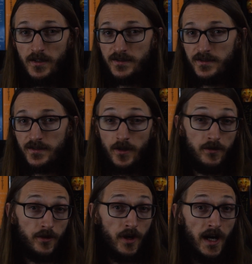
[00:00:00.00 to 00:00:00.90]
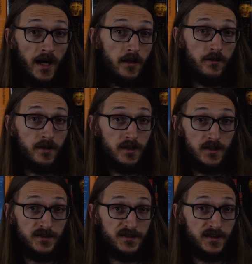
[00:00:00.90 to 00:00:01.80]
is a little higher than
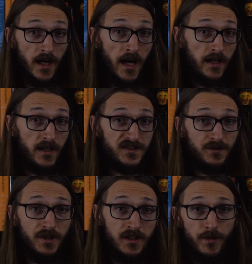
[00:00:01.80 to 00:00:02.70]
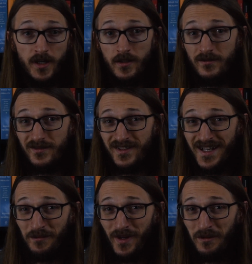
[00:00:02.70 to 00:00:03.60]
his high estimate, but
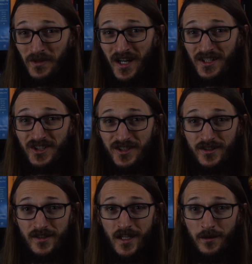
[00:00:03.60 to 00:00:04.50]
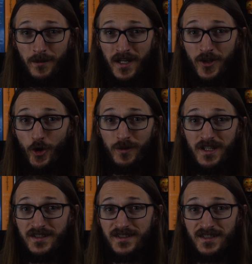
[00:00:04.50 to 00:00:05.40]
not by much and by no
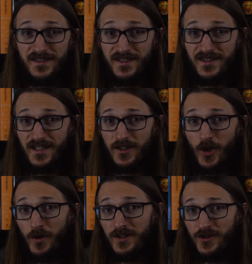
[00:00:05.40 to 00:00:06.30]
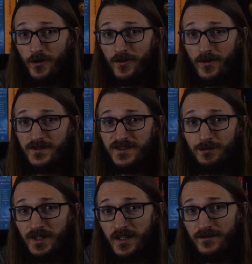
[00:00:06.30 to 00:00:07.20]
means is this thing going two-thirds the
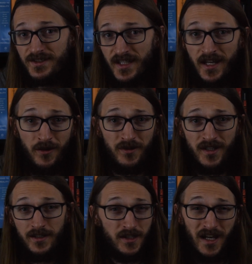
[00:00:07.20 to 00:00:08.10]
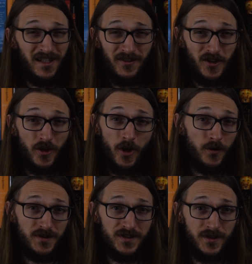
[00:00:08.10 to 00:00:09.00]
speed of sound. Not even
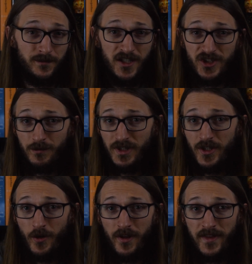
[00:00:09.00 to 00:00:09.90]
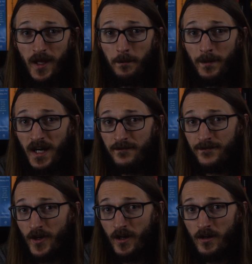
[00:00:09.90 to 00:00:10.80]
close. It should be noted that by
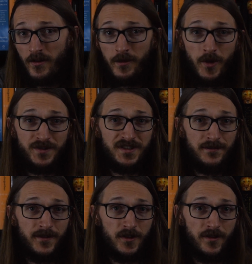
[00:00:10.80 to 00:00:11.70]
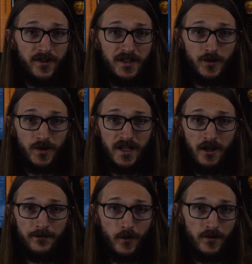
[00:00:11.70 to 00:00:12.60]
far the most difficult thing to
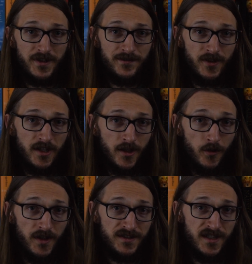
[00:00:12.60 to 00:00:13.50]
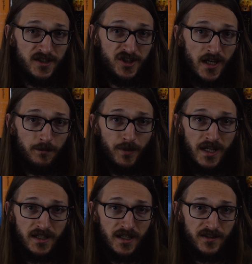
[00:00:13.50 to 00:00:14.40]
account for in this video is the jet
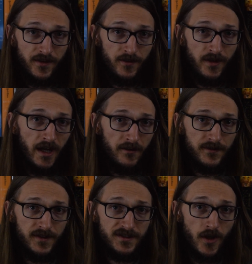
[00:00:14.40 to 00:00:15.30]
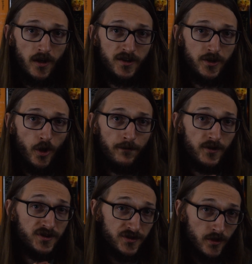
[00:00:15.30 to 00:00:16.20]
banking to the left. It's hard to know for
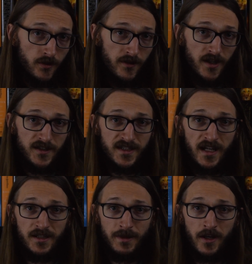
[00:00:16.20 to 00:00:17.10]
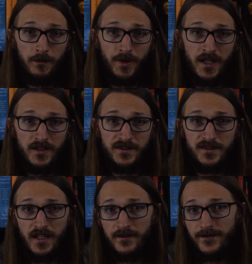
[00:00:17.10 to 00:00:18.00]
certain the exact amount it
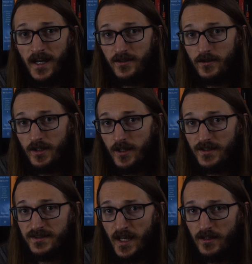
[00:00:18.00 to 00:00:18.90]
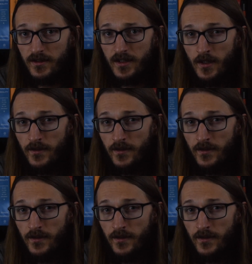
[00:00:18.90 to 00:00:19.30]
banks and to factor it in exactly.